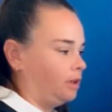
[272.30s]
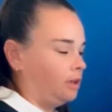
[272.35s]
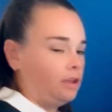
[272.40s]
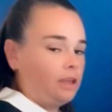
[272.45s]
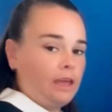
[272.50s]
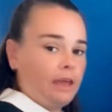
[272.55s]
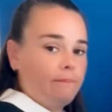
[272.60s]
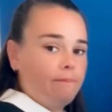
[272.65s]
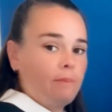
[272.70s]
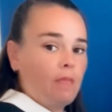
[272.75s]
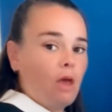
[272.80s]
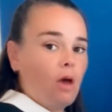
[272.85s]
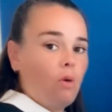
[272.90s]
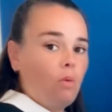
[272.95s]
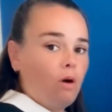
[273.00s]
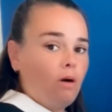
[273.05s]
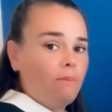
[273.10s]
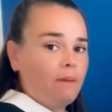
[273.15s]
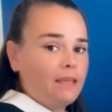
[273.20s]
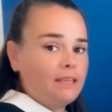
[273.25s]
Okay,
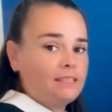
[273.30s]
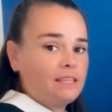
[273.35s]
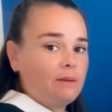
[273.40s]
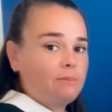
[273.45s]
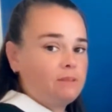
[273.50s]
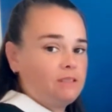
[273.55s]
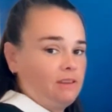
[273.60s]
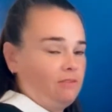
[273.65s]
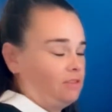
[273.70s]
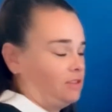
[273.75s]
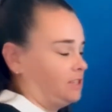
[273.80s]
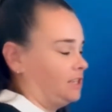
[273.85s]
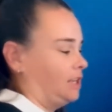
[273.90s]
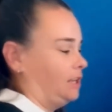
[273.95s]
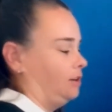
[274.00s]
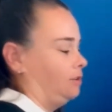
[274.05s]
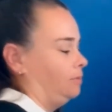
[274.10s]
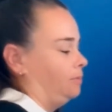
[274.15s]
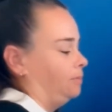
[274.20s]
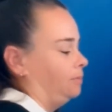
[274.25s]
what makes up
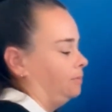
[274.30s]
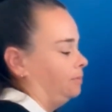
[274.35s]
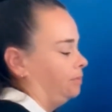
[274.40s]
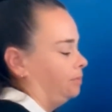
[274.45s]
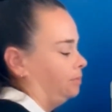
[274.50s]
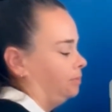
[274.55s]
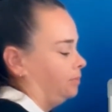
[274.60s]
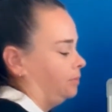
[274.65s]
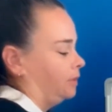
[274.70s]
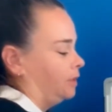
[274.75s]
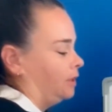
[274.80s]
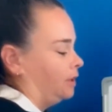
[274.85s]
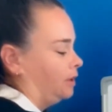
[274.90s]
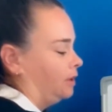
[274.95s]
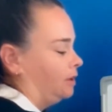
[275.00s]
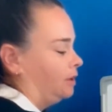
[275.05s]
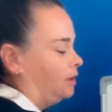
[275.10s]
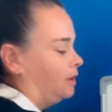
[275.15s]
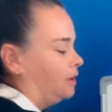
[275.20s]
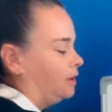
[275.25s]
17?
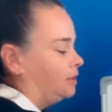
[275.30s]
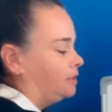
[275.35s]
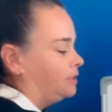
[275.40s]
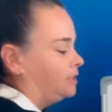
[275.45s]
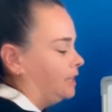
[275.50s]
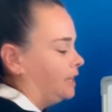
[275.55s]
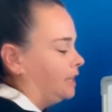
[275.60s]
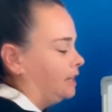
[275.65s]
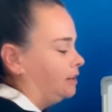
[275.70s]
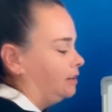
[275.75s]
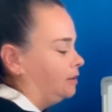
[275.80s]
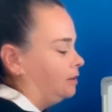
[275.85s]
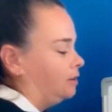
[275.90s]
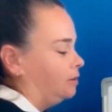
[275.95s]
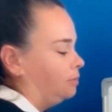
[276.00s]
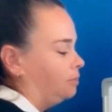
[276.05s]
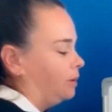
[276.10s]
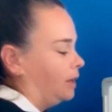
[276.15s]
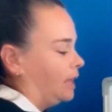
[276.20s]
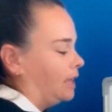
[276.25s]
10
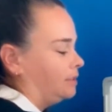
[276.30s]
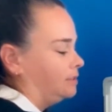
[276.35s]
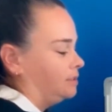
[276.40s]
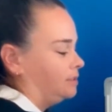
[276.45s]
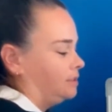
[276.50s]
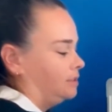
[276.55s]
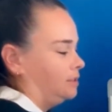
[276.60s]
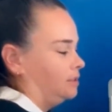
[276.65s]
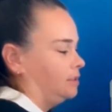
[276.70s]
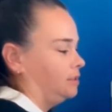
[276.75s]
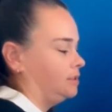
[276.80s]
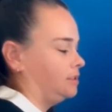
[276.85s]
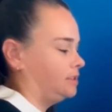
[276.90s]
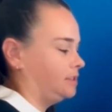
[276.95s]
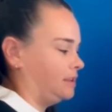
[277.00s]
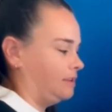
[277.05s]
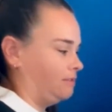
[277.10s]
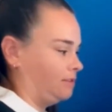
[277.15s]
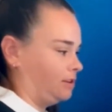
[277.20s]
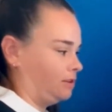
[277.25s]
plus
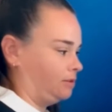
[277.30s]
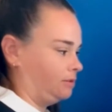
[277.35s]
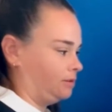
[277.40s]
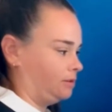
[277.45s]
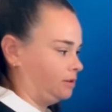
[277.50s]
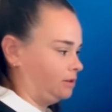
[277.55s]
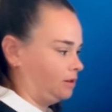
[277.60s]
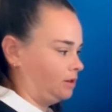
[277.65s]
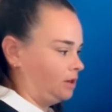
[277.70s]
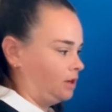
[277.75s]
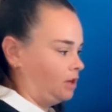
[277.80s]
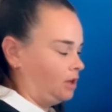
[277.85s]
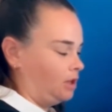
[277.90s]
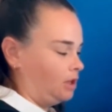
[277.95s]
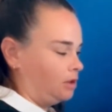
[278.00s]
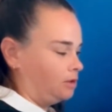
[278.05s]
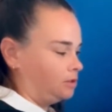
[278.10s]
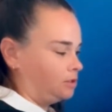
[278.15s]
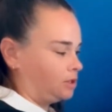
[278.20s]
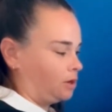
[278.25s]
7.
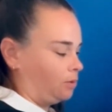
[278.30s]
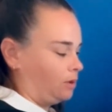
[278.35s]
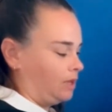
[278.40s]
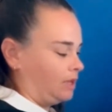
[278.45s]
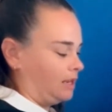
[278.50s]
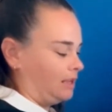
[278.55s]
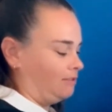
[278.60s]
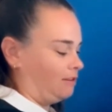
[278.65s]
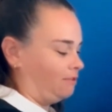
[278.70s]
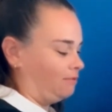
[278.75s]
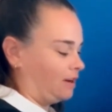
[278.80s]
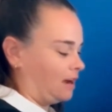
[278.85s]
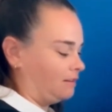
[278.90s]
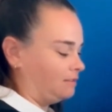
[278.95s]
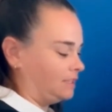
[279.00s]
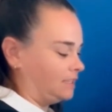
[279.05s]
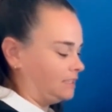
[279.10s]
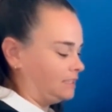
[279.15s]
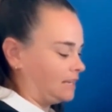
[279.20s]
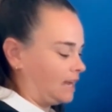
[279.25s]
So we can either round
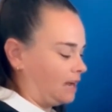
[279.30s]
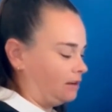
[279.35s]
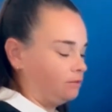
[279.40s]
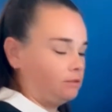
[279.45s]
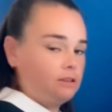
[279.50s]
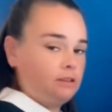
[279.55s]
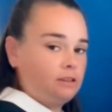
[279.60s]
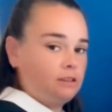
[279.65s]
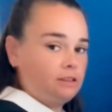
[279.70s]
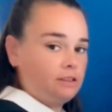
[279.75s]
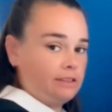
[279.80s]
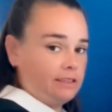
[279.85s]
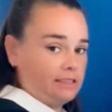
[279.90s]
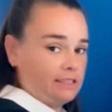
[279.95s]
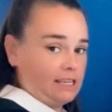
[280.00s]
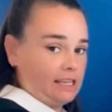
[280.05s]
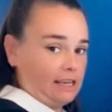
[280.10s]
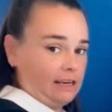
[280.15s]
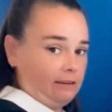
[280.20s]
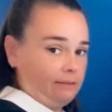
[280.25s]
it down to
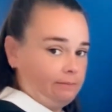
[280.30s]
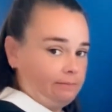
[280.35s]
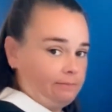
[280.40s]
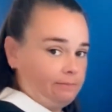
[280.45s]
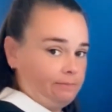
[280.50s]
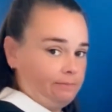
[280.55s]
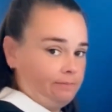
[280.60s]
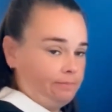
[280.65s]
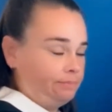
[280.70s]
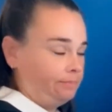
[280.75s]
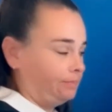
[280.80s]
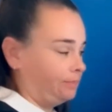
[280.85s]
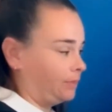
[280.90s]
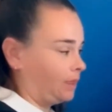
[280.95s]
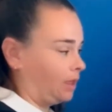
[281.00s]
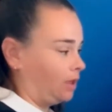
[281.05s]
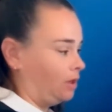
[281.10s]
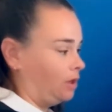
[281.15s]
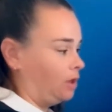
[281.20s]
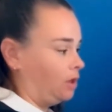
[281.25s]
10,
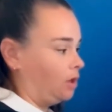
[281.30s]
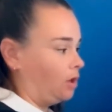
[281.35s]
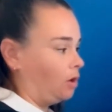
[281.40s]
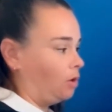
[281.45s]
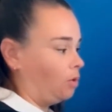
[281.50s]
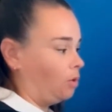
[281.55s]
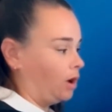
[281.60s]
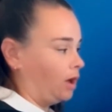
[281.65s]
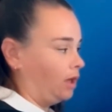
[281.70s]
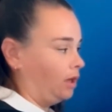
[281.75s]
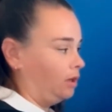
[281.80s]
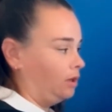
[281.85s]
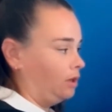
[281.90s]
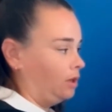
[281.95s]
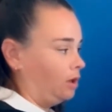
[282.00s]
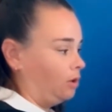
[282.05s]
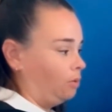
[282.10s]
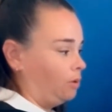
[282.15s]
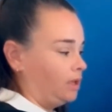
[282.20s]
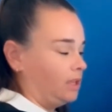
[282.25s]
or
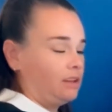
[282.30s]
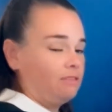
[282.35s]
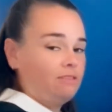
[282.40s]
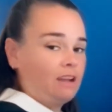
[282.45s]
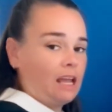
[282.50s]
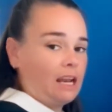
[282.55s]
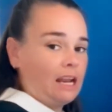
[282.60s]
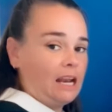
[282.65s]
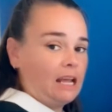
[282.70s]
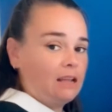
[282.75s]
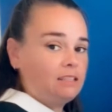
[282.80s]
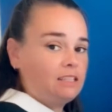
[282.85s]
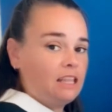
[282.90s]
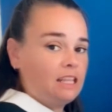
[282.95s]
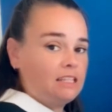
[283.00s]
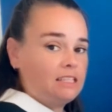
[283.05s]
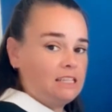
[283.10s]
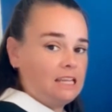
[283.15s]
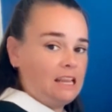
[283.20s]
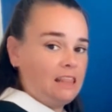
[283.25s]
we can round it up to the
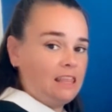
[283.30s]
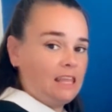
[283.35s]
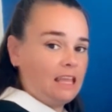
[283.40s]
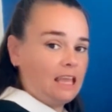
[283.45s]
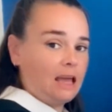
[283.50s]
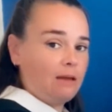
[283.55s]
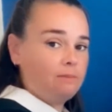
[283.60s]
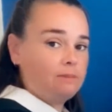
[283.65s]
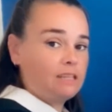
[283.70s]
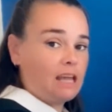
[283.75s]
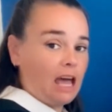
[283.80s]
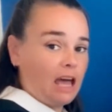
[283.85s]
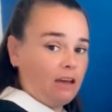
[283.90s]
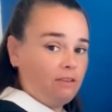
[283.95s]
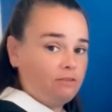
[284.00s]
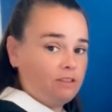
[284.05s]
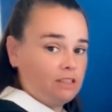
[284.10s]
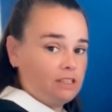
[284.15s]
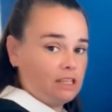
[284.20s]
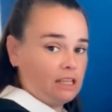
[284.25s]
10 that comes
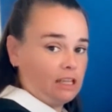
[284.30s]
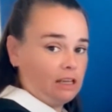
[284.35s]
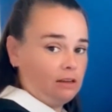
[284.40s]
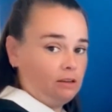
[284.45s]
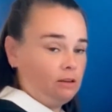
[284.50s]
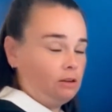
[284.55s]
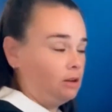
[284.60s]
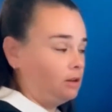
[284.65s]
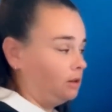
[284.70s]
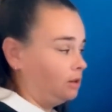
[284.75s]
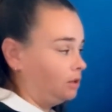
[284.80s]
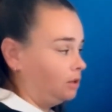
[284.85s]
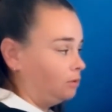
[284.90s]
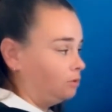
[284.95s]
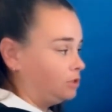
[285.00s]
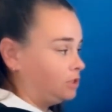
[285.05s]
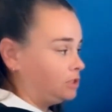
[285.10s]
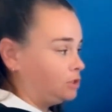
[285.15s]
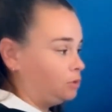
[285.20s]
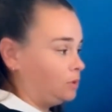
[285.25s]
after 10,
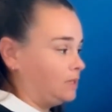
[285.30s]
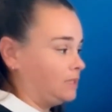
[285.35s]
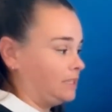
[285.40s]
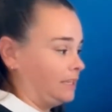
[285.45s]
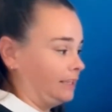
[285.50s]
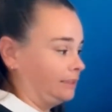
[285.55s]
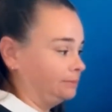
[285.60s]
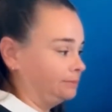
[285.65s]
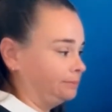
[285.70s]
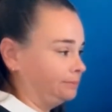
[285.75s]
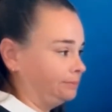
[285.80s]
which is 20.